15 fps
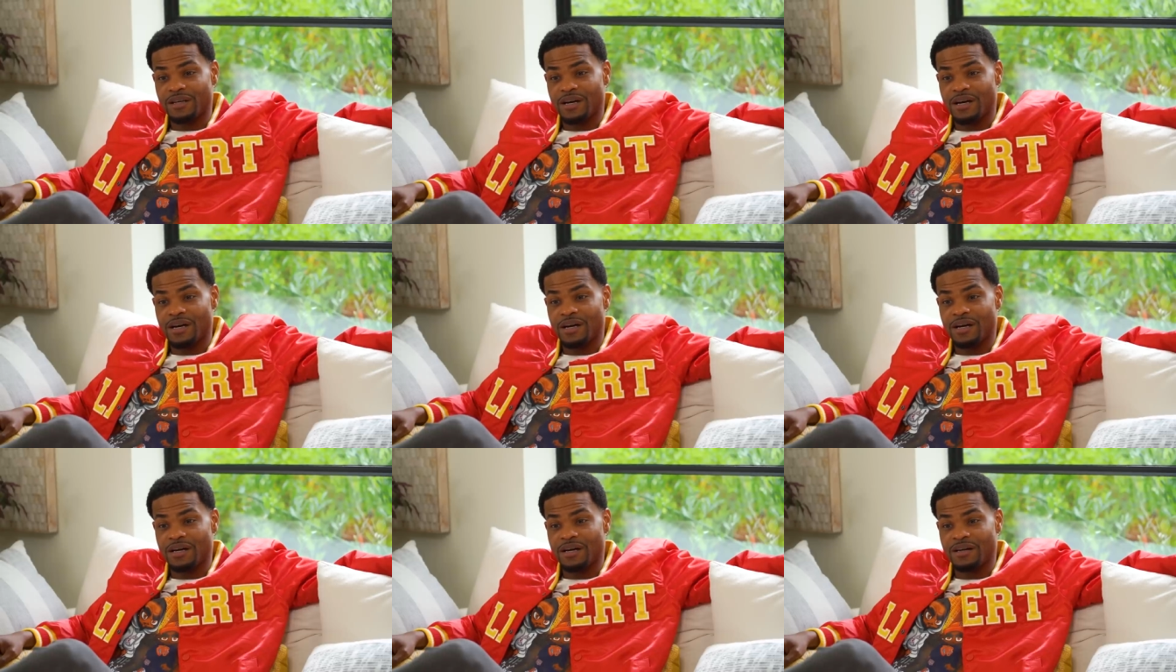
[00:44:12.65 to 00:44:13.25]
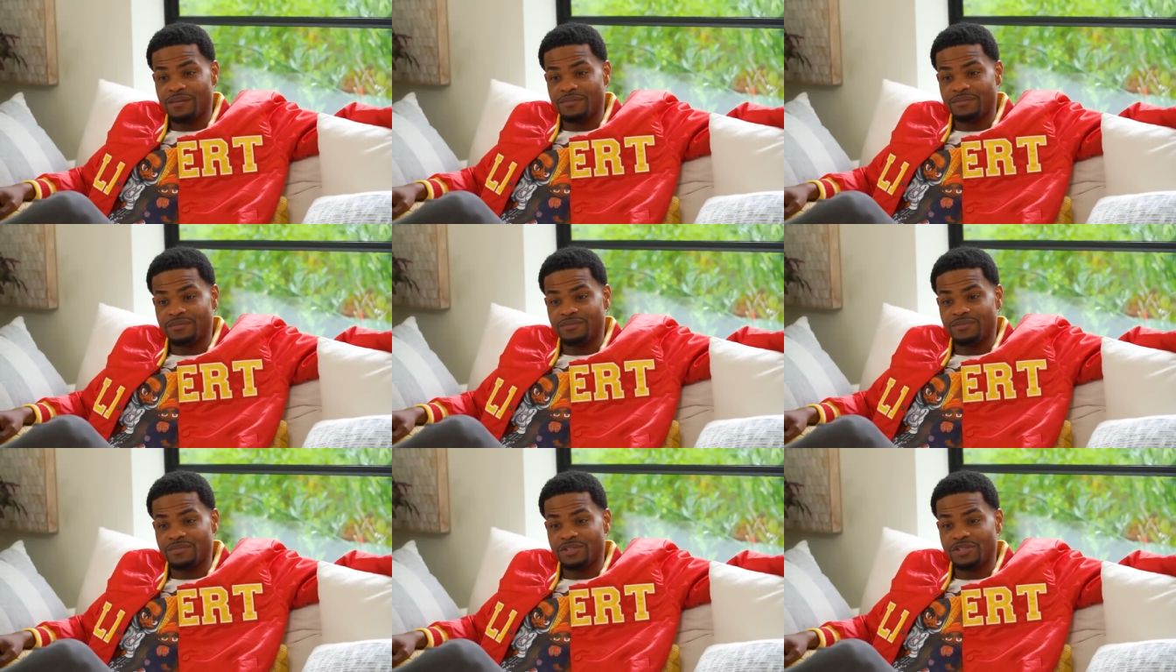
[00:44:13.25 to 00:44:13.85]
um,
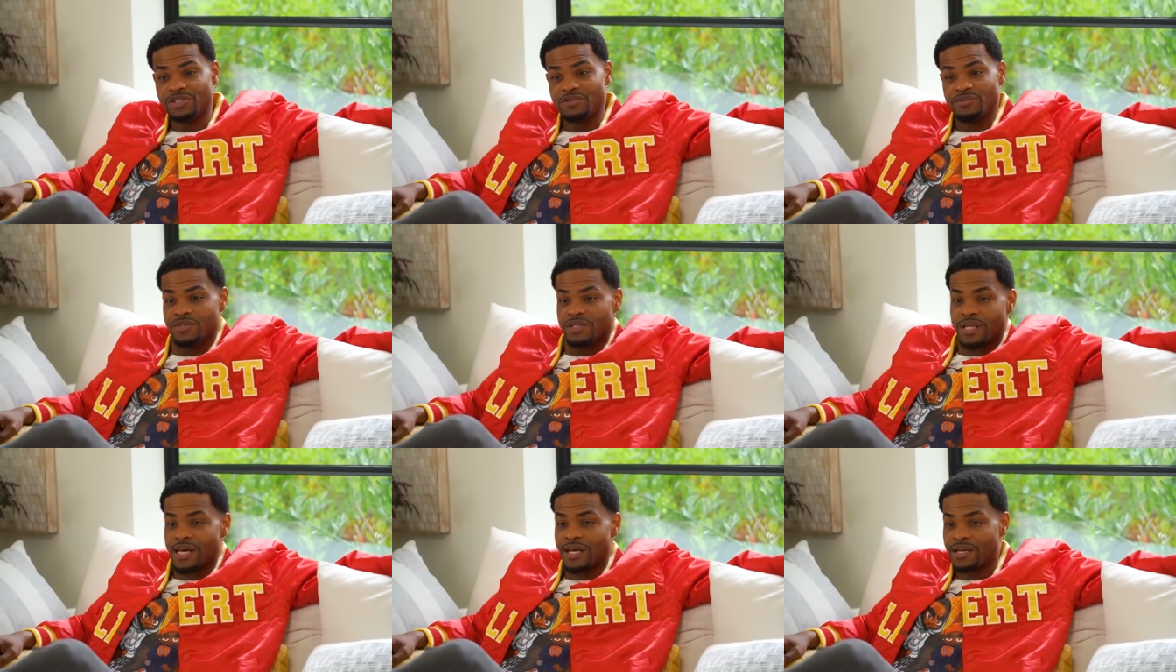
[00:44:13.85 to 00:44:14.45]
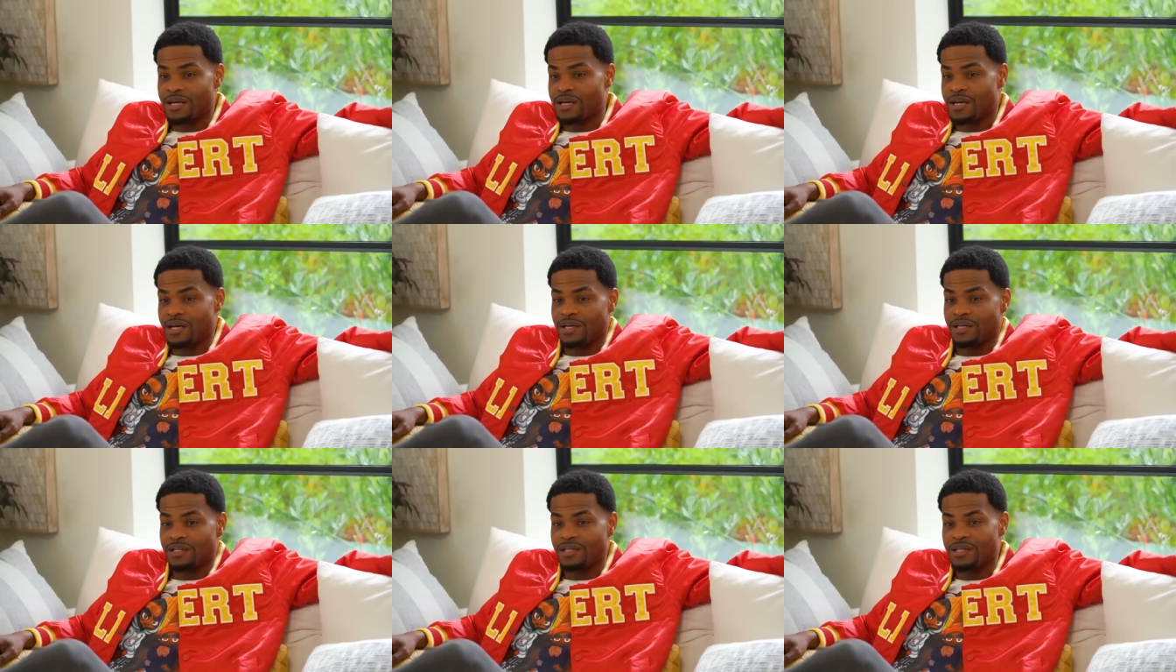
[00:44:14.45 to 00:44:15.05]
where she was like
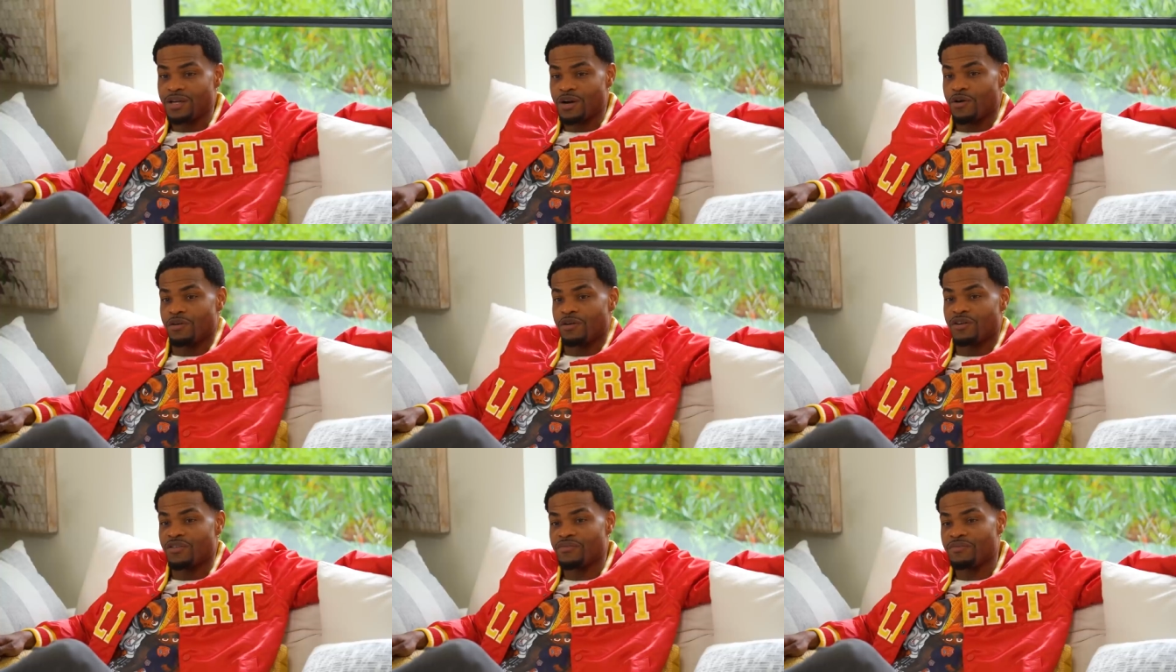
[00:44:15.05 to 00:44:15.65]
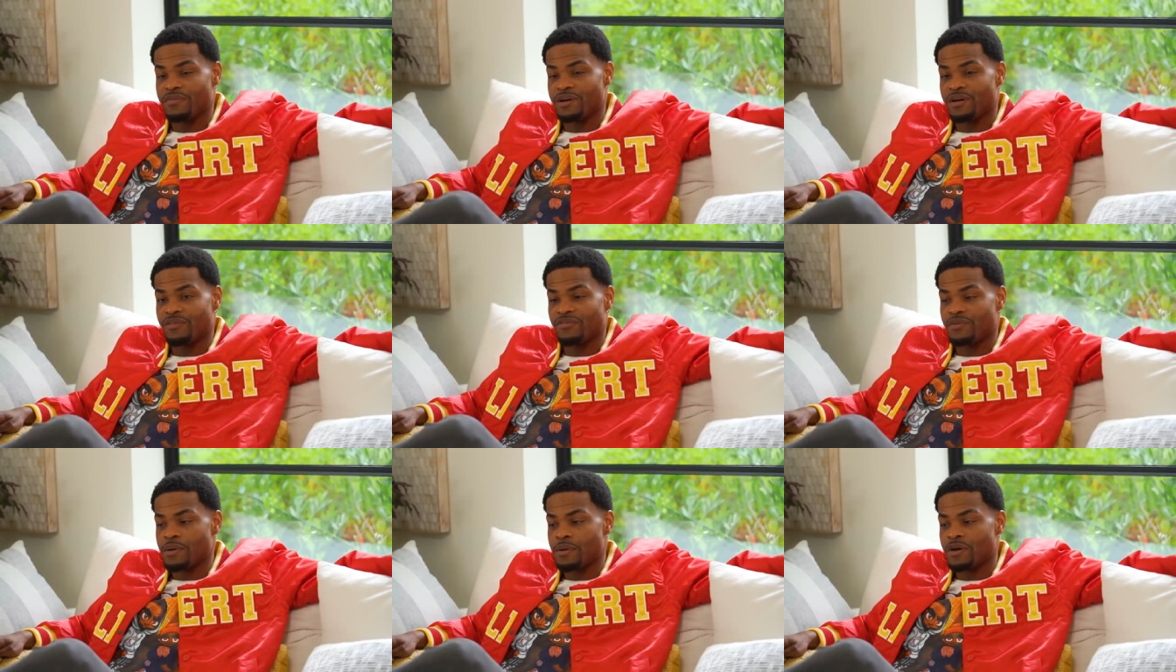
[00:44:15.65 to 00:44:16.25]
a, uh, an owner of
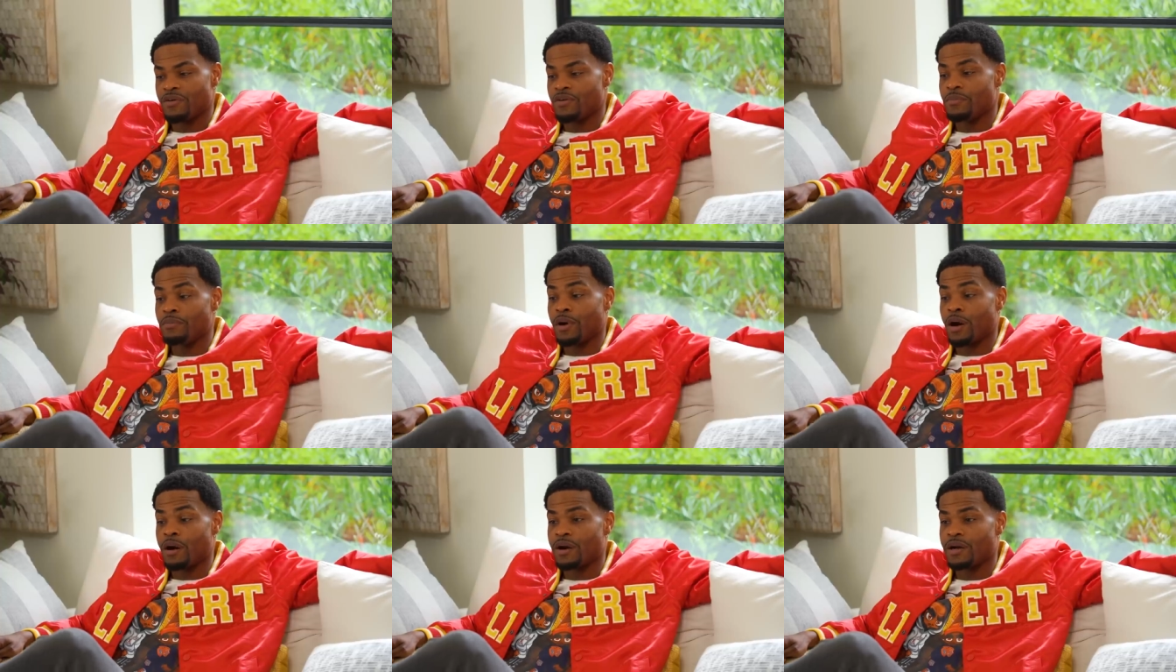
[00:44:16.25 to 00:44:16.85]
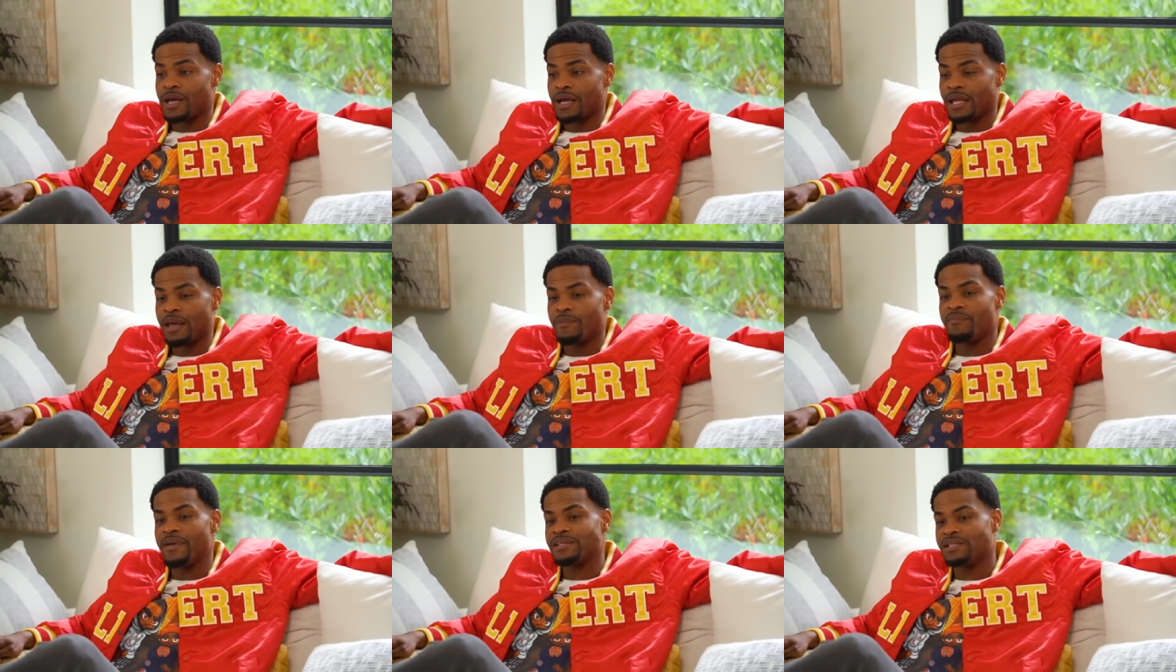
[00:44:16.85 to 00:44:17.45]
of a, of a bar, and I
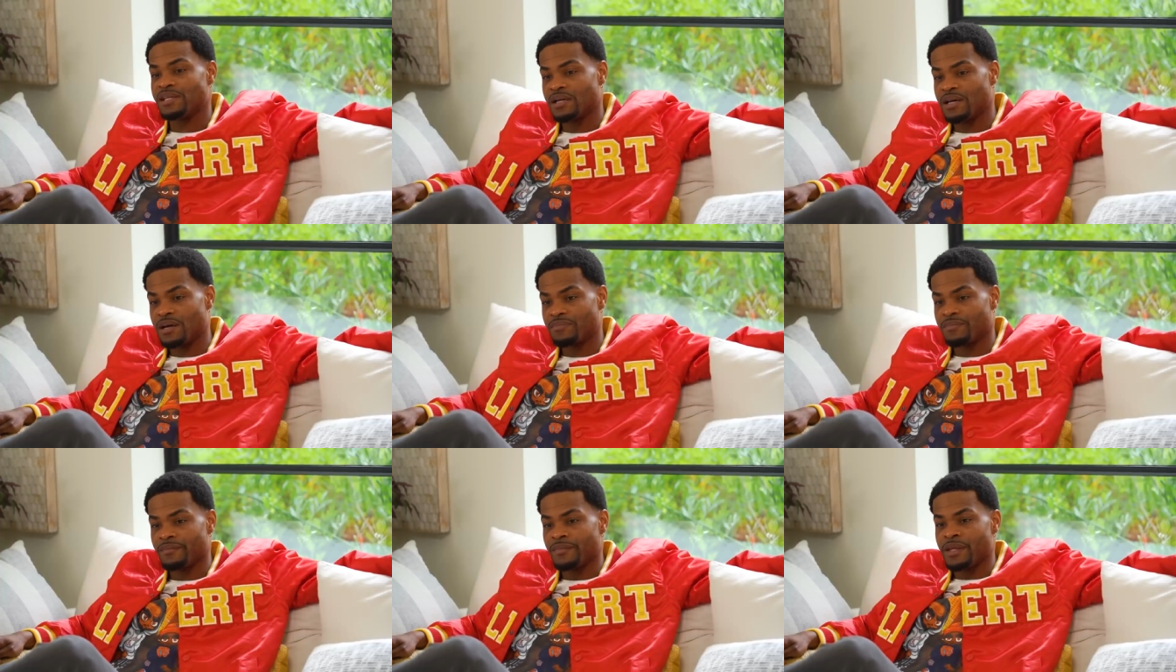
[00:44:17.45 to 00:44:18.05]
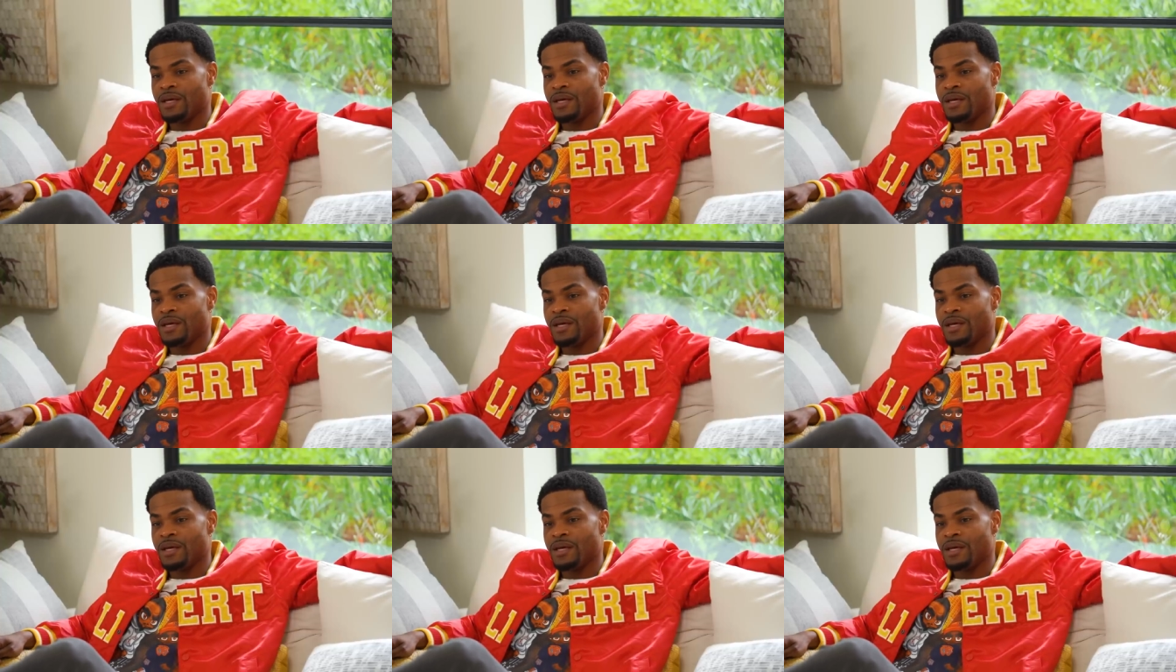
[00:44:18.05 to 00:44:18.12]
kept messing up,